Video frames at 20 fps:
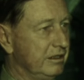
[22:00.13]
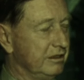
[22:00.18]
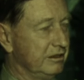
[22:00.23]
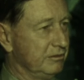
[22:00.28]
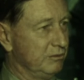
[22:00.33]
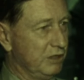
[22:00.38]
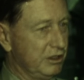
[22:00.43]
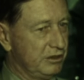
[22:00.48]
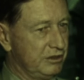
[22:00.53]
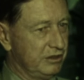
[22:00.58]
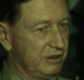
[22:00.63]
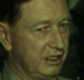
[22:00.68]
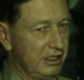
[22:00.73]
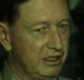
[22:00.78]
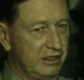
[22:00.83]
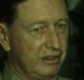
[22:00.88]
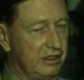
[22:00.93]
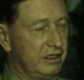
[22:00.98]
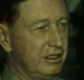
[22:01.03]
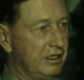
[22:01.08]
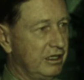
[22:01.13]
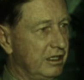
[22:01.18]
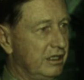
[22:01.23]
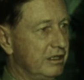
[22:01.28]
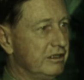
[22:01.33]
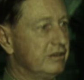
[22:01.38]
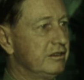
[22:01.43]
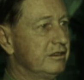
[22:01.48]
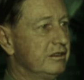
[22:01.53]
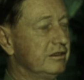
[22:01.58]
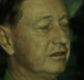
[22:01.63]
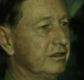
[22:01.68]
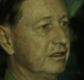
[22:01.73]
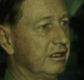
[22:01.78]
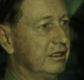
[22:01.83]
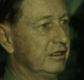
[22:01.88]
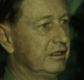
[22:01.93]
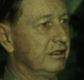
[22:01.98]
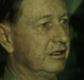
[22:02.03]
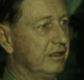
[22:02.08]
as much as anything else,
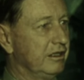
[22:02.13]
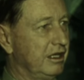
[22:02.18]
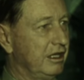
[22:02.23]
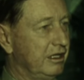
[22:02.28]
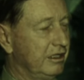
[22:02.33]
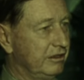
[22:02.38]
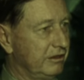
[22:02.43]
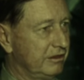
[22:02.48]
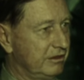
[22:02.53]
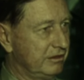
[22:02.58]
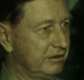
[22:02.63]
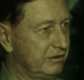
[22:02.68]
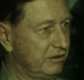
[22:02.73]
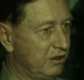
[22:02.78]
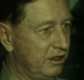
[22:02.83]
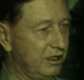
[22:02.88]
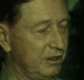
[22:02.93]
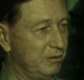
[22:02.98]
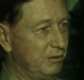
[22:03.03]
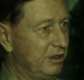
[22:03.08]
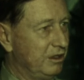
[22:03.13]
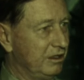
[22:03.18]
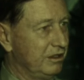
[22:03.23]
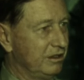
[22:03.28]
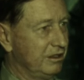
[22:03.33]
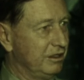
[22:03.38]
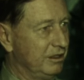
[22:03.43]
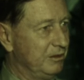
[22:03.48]
that that credibility